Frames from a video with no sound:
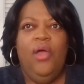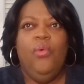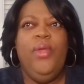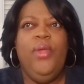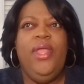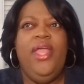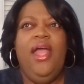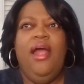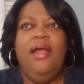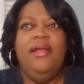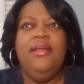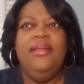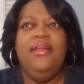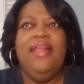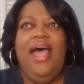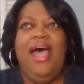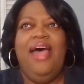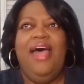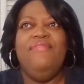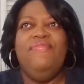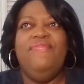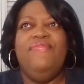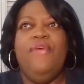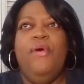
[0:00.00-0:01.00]
We are
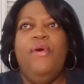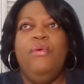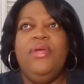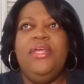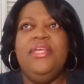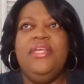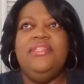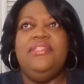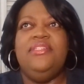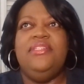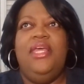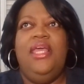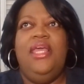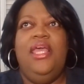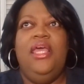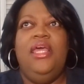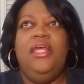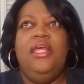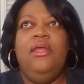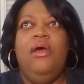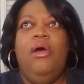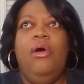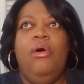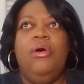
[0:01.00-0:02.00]
not focused
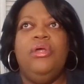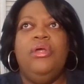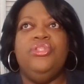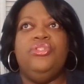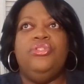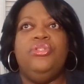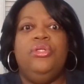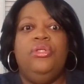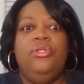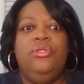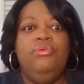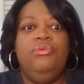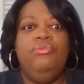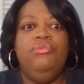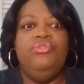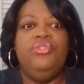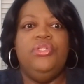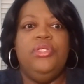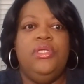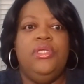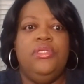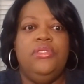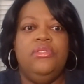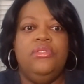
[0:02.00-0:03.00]
in on
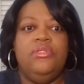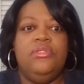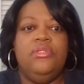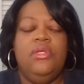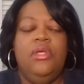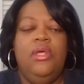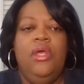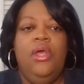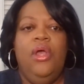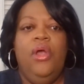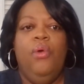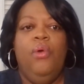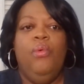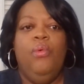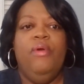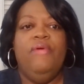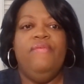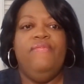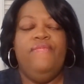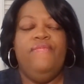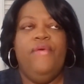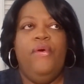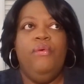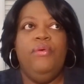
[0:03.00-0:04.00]
solutions.
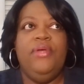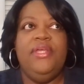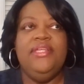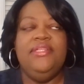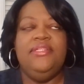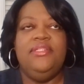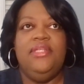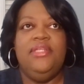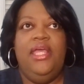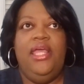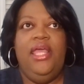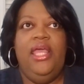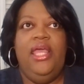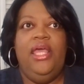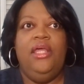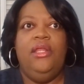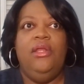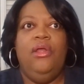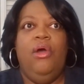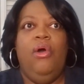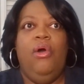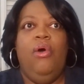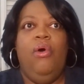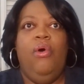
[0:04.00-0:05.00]
We're focused
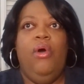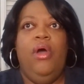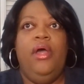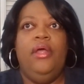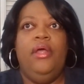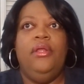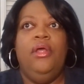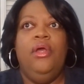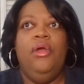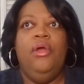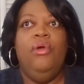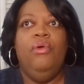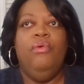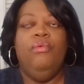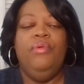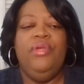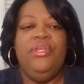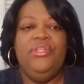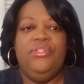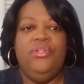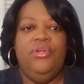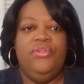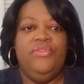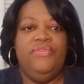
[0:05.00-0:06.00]
in on
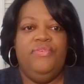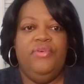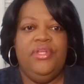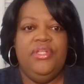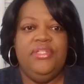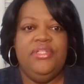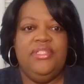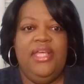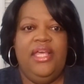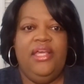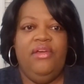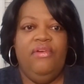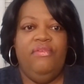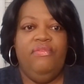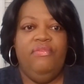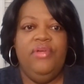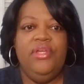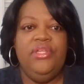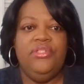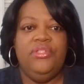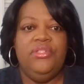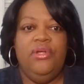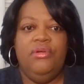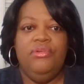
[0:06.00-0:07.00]
research for the sake of
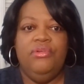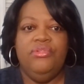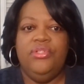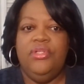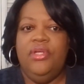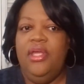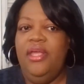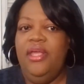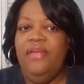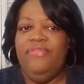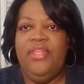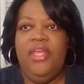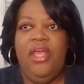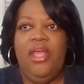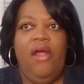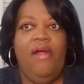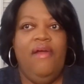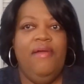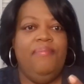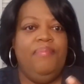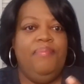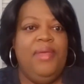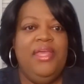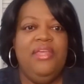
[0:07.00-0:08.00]
research. If the
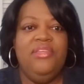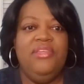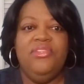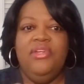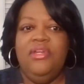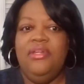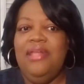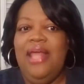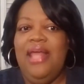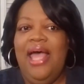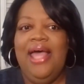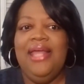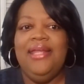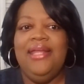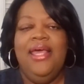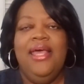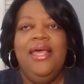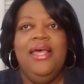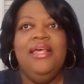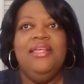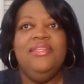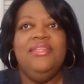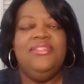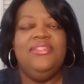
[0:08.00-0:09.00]
RFPs are not
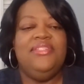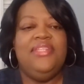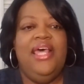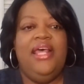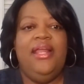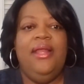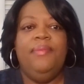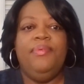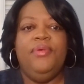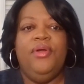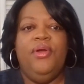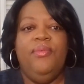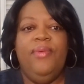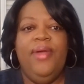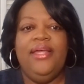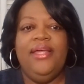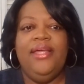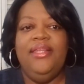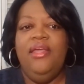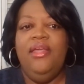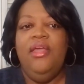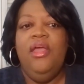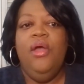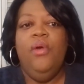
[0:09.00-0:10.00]
set up
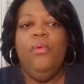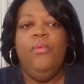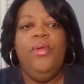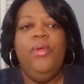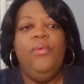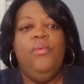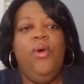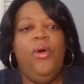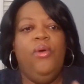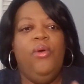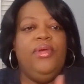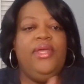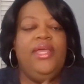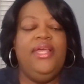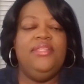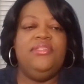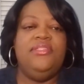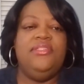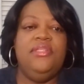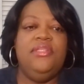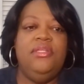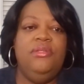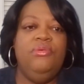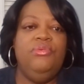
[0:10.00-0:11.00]
correctly, we won't
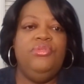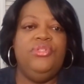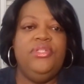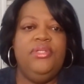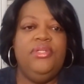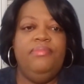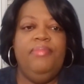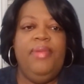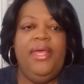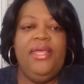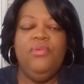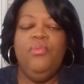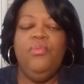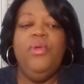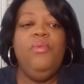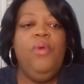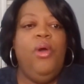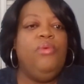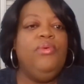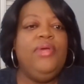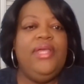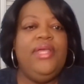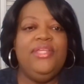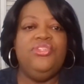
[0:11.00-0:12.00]
get we
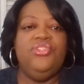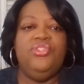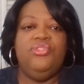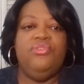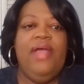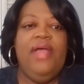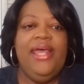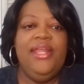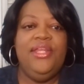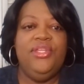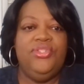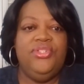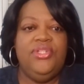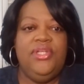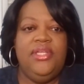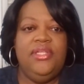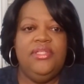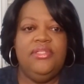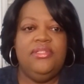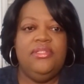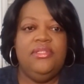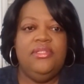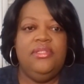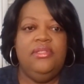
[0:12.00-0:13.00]
won't get
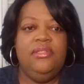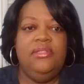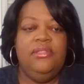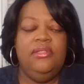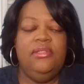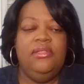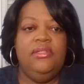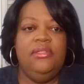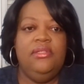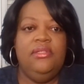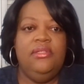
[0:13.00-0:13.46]
strategies.